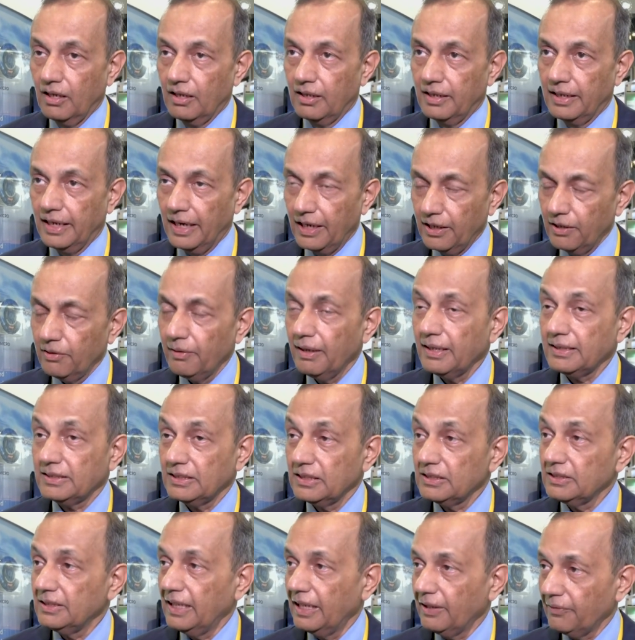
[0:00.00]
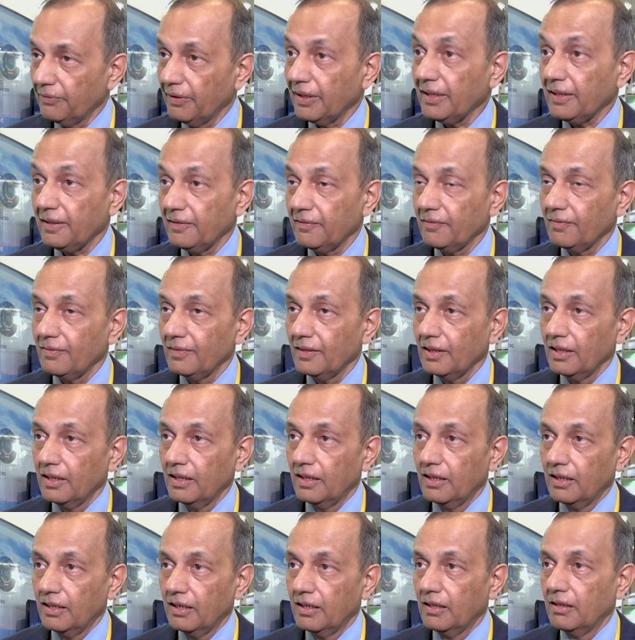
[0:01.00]
Radio access network,
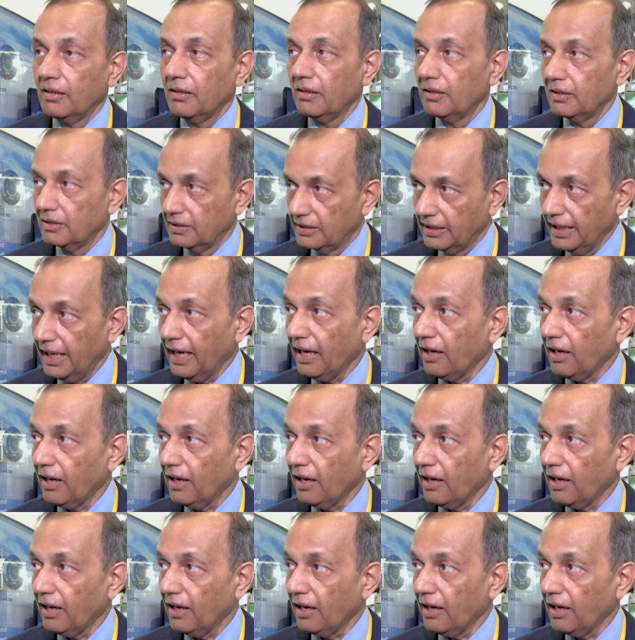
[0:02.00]
they